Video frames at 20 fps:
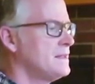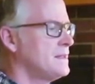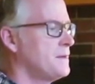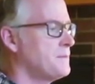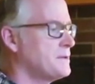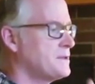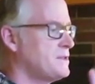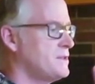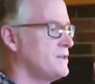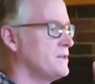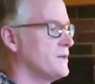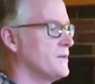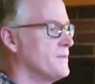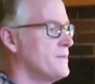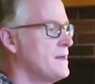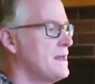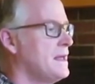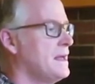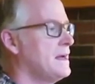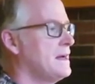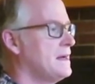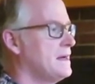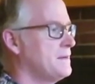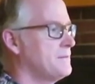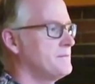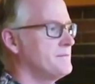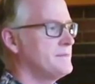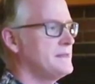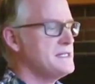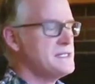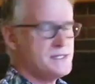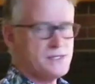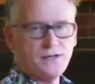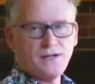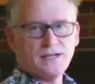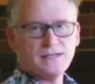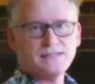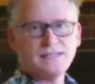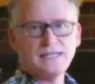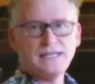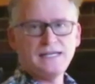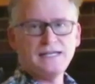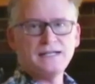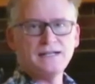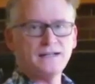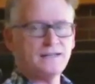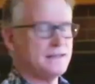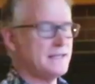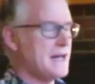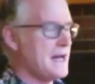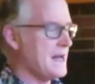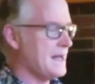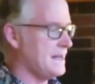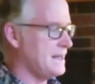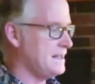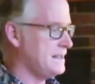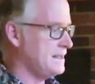Number two, um, these dogs eat a lot.